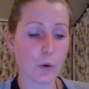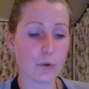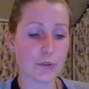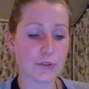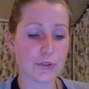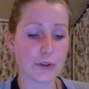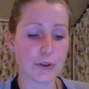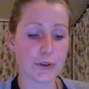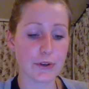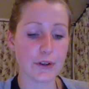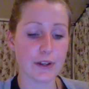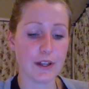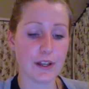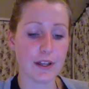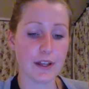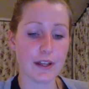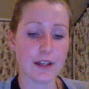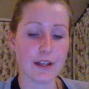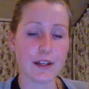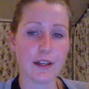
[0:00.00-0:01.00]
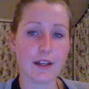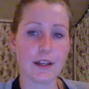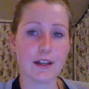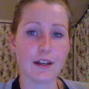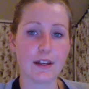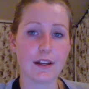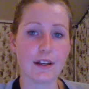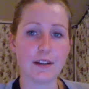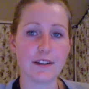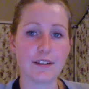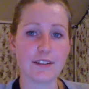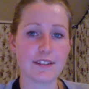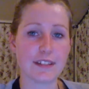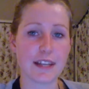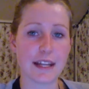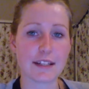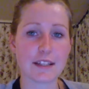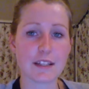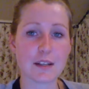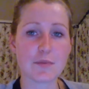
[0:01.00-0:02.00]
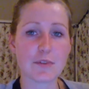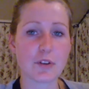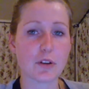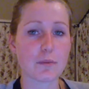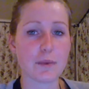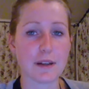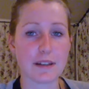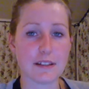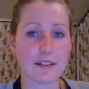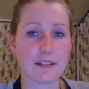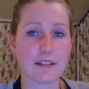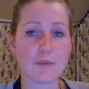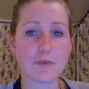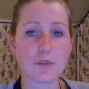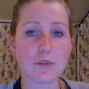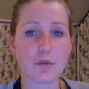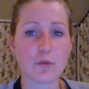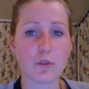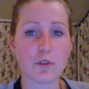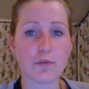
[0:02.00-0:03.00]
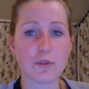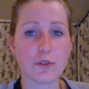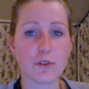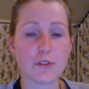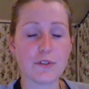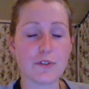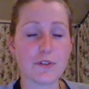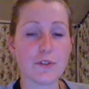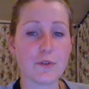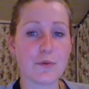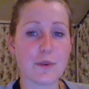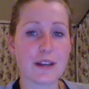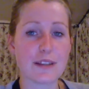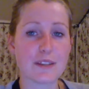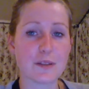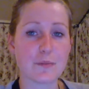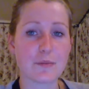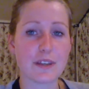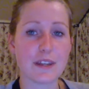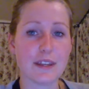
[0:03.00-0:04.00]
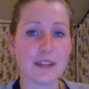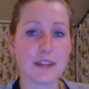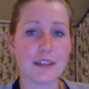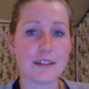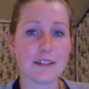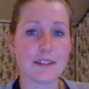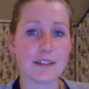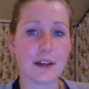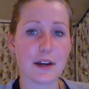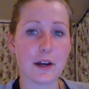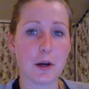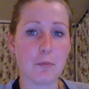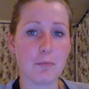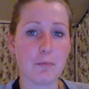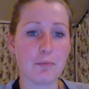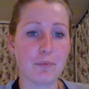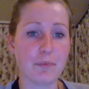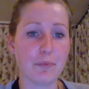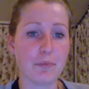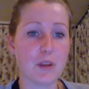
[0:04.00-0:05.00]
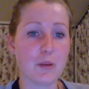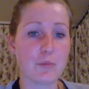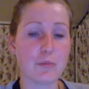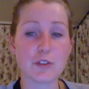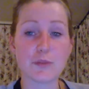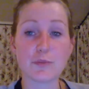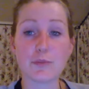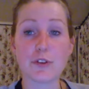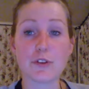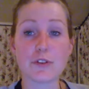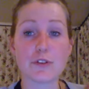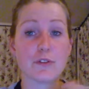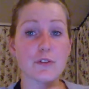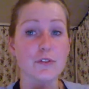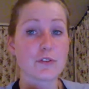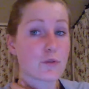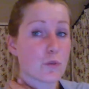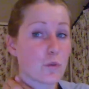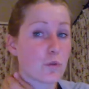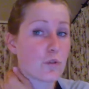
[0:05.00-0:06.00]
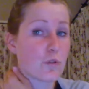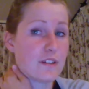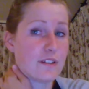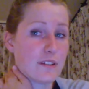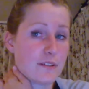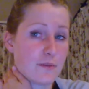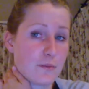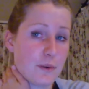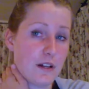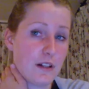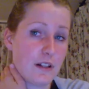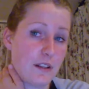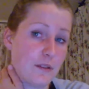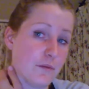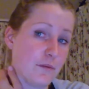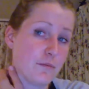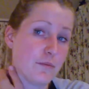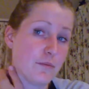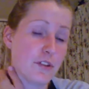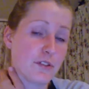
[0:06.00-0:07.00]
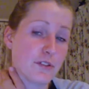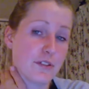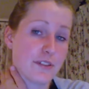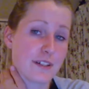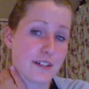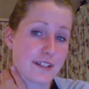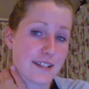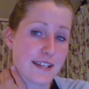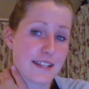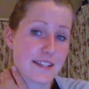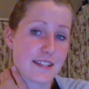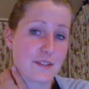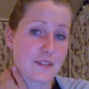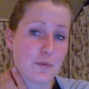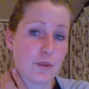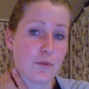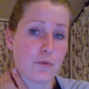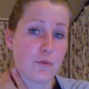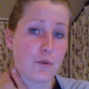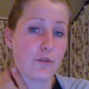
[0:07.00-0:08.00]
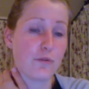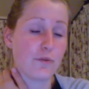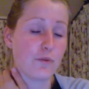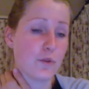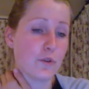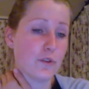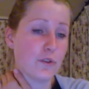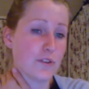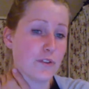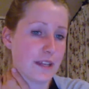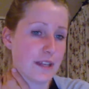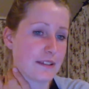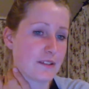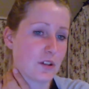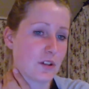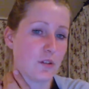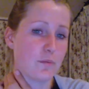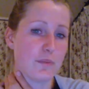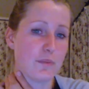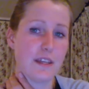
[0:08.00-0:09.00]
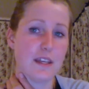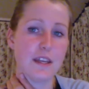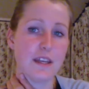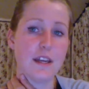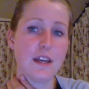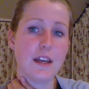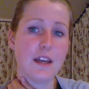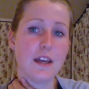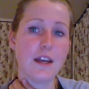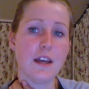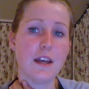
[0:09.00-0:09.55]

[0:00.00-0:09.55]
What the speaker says: also just like tips on raw foods, new recipes, people's personal stories as well, and personal successes with raw food. So that's going to be